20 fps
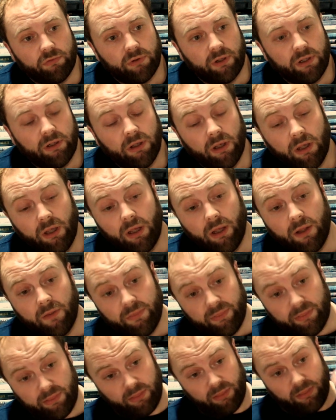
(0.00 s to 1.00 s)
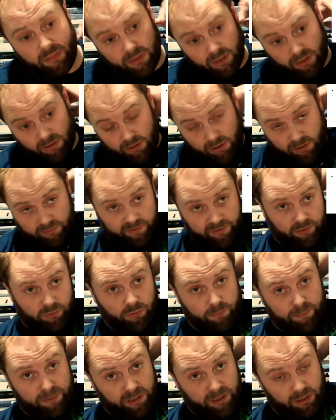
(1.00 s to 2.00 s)
rate, there are vessels
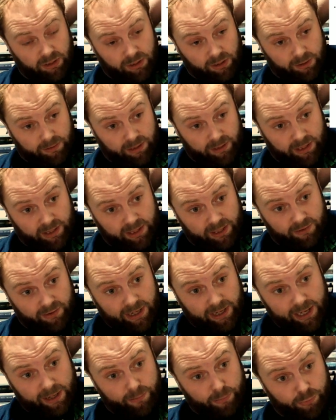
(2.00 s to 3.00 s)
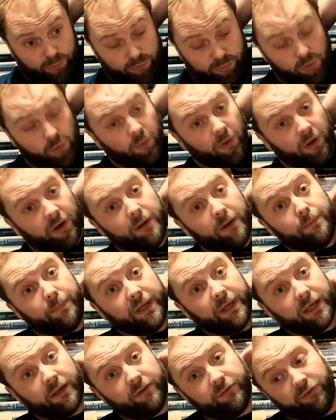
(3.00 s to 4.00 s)
bigger than her, and there are admirals who are in
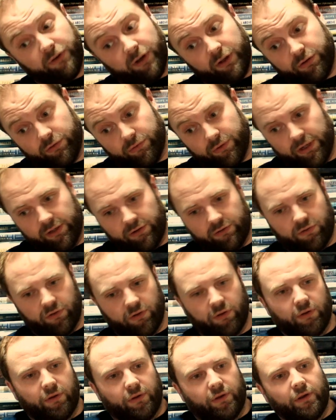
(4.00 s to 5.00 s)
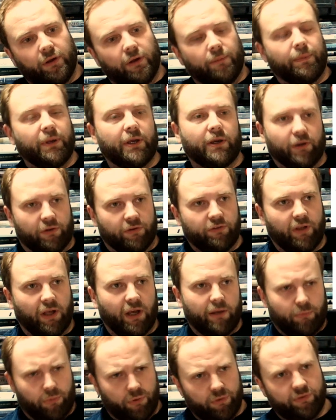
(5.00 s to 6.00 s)
bigger first rates because they are
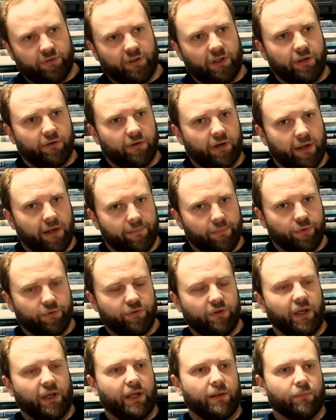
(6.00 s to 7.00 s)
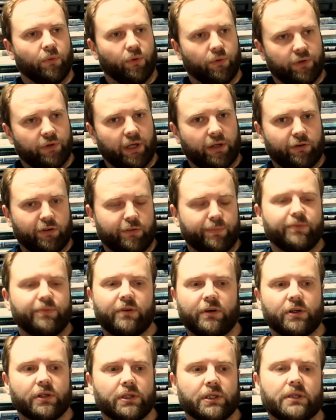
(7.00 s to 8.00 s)
more senior admirals in more dangerous
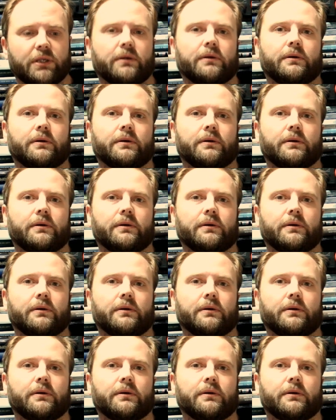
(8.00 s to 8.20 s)
positions.